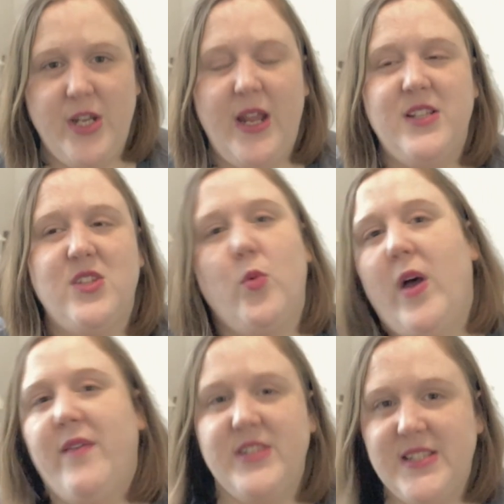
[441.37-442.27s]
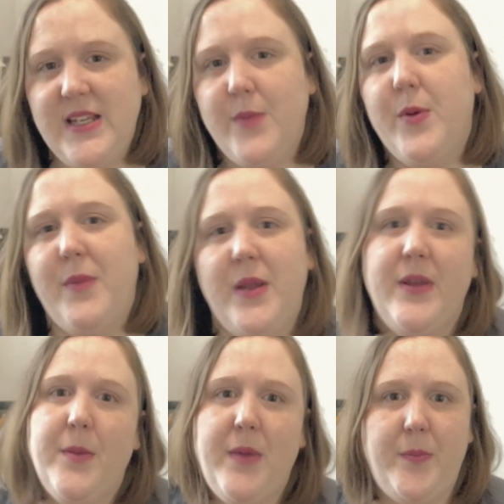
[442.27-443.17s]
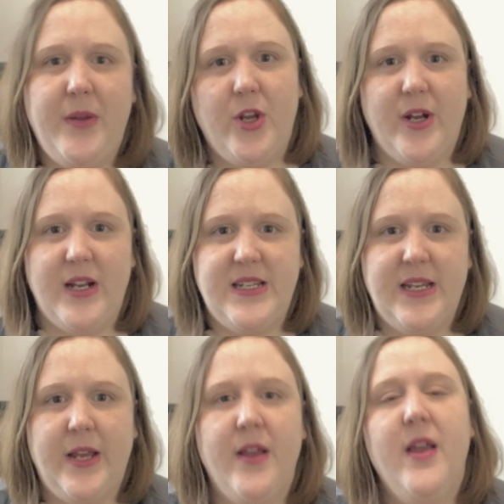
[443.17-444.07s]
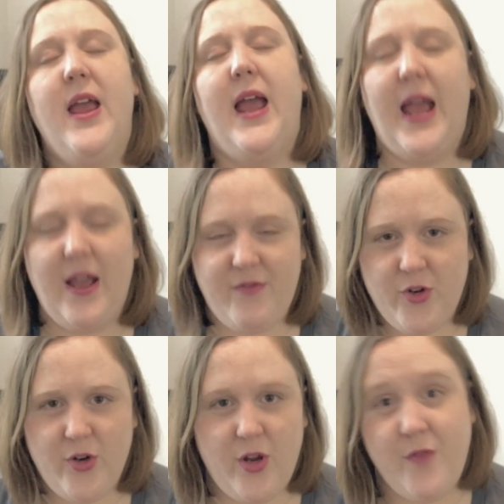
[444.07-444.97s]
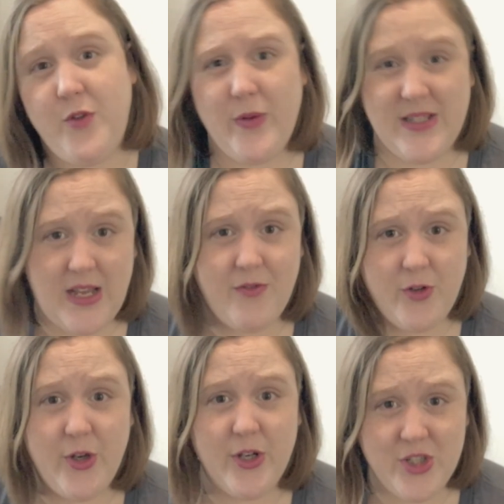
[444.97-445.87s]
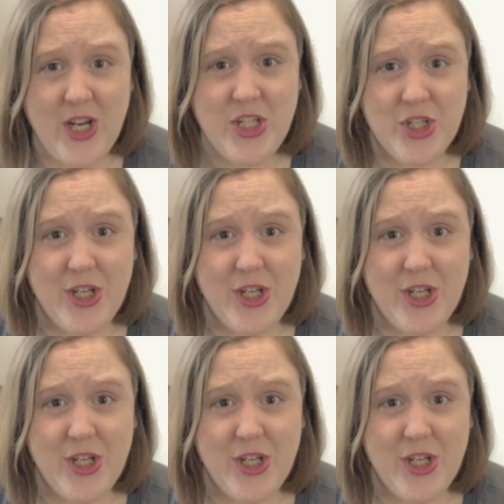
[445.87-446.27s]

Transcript: and so we'll have to see, but maybe it might be a good idea after a few weeks after your injection